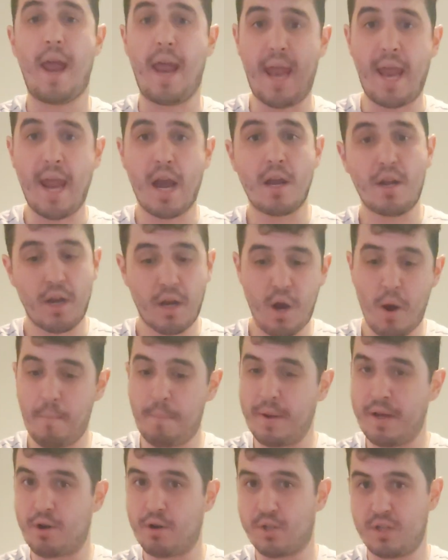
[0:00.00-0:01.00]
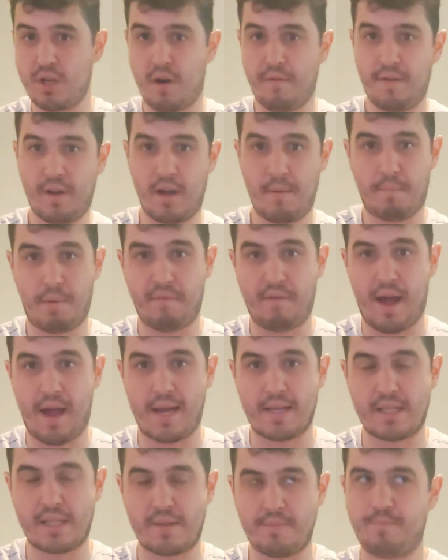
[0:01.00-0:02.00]
and accompany yourself and
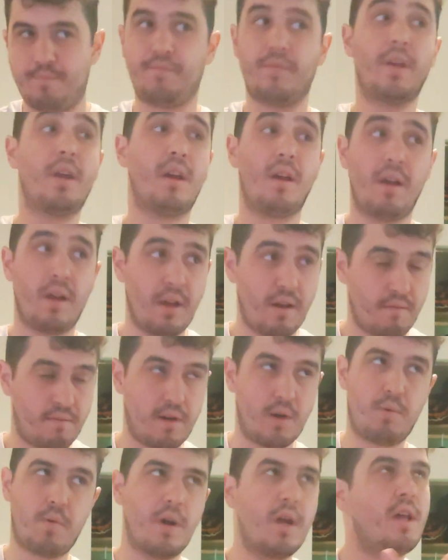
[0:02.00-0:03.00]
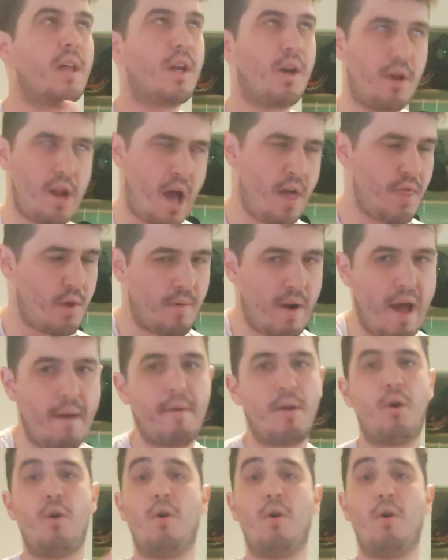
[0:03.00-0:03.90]
improvise. If we really go down the rabbit